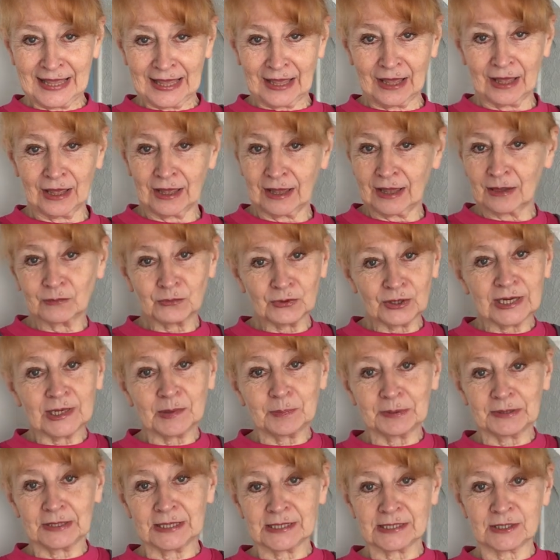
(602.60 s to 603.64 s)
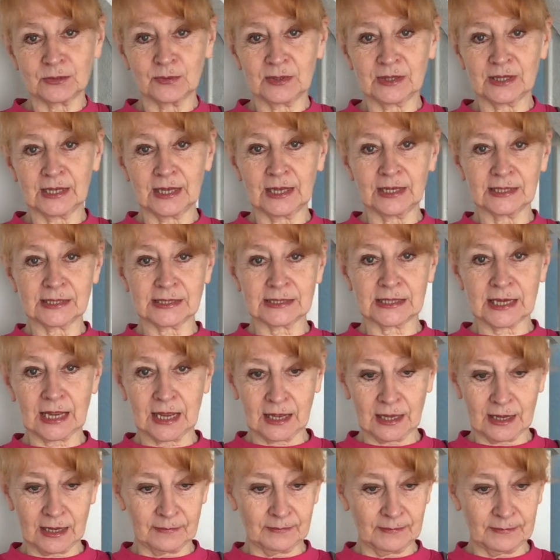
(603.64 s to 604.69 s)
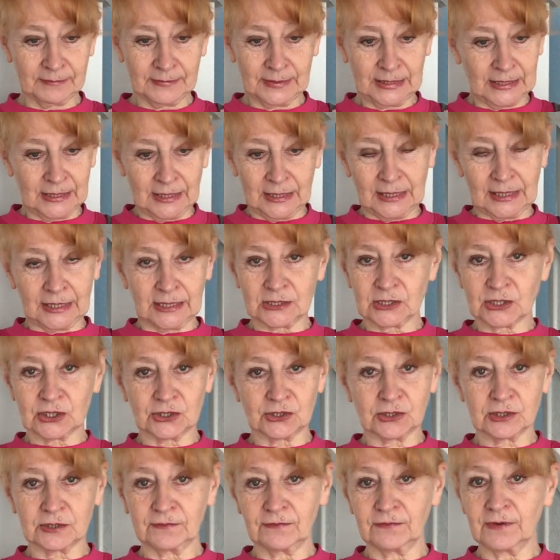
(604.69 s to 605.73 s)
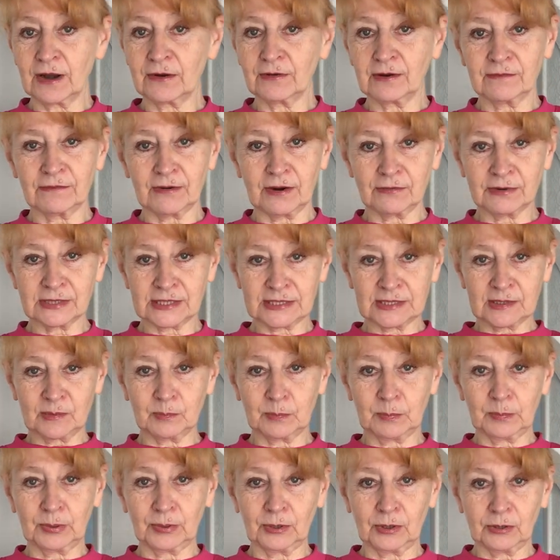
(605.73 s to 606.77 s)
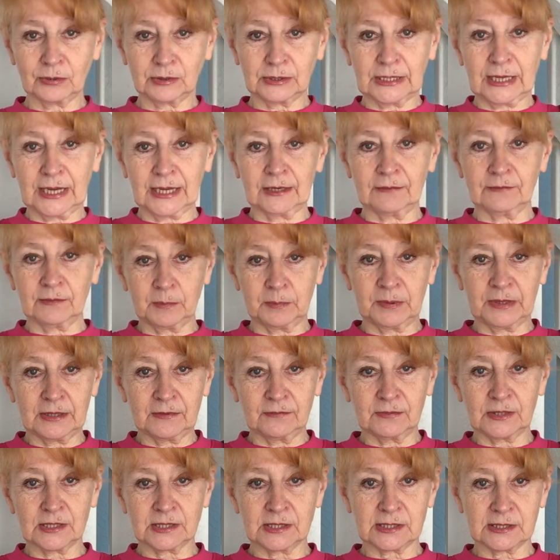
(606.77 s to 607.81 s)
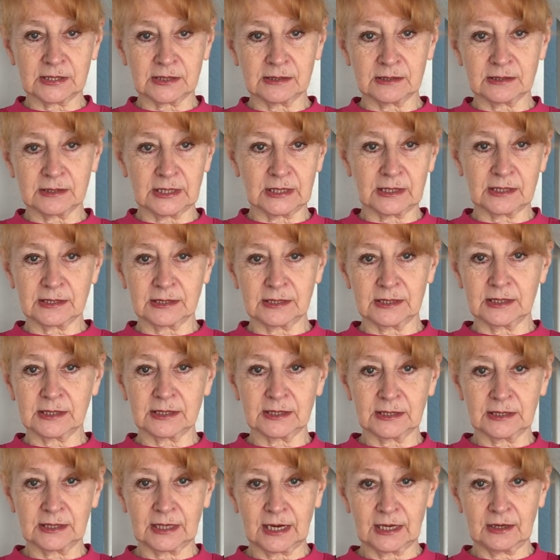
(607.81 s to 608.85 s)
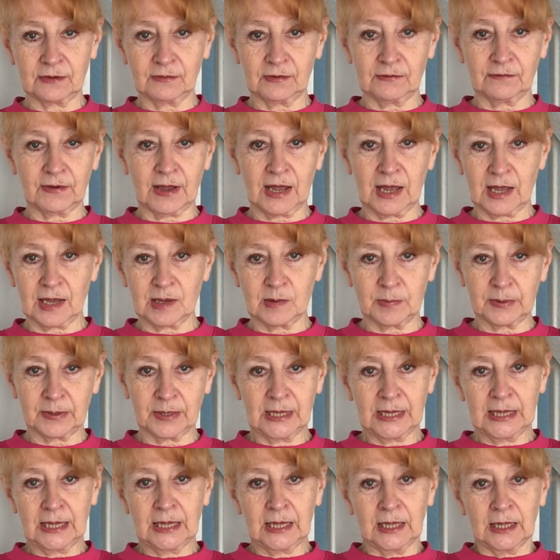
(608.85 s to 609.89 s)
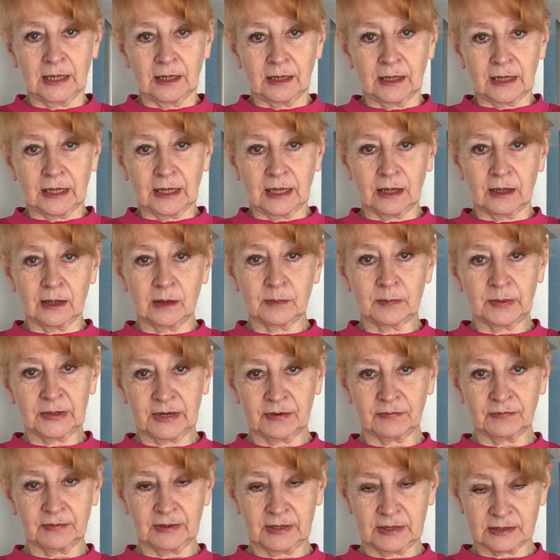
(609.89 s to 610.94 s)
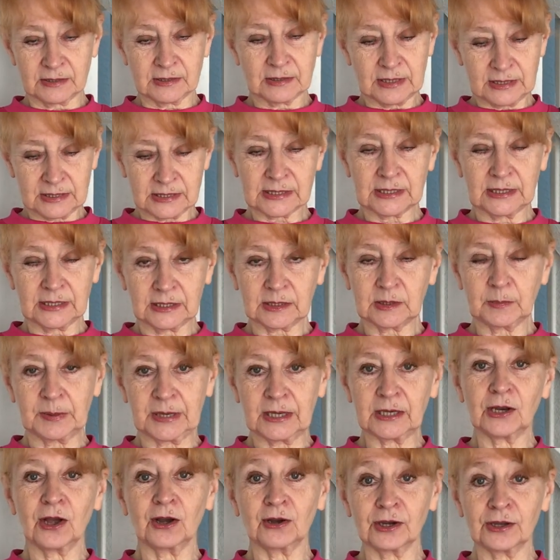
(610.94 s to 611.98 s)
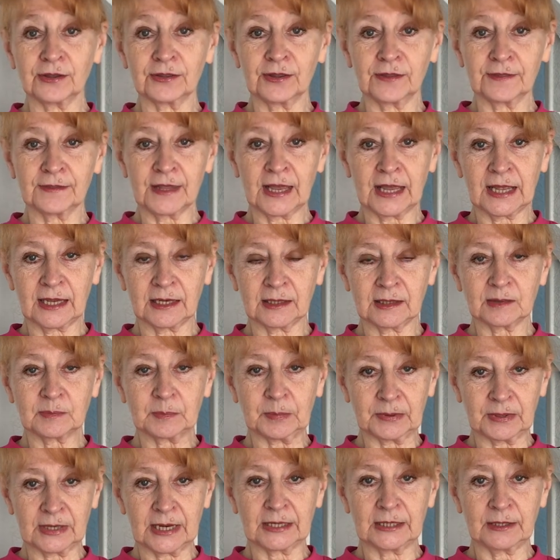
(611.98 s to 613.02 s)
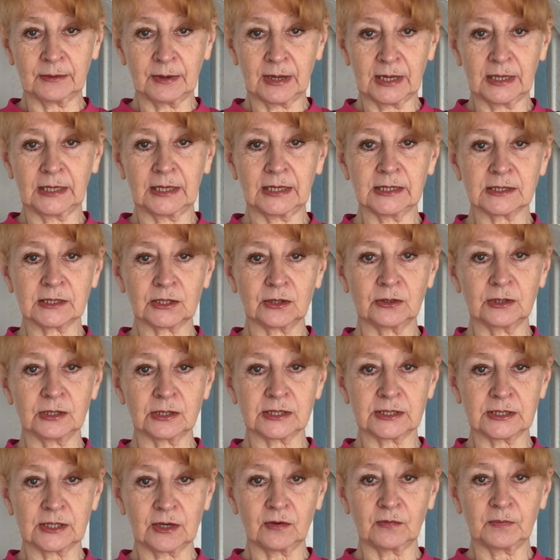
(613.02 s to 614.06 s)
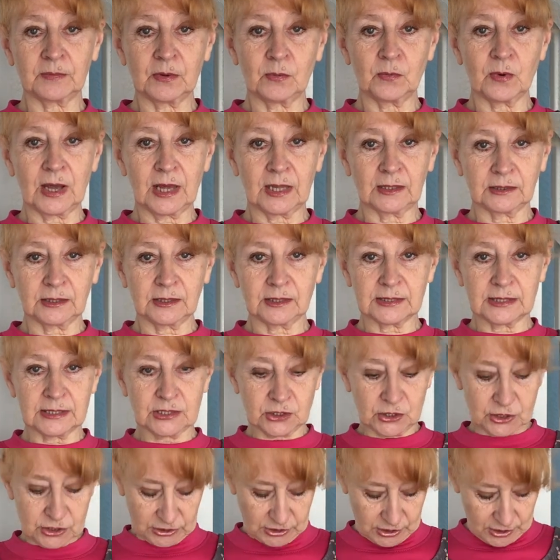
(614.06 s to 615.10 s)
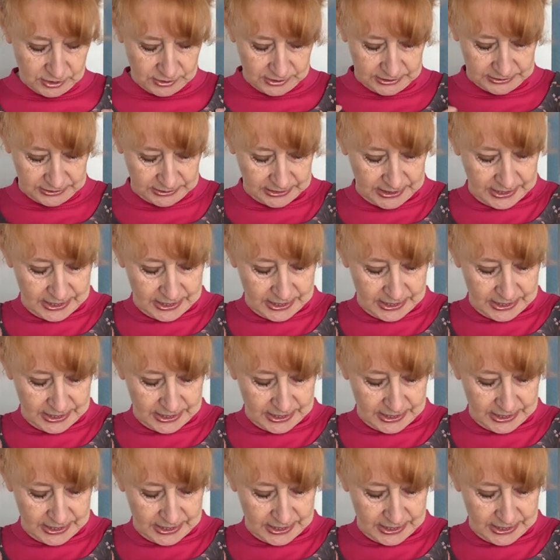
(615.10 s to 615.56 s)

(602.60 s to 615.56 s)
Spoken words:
I'm really pleased with it. It's just very, very simple, kind of a bit of a 60s kind of a vibe. But it's a little bit longer than that. But anyway, it's going to serve me well because it's just got this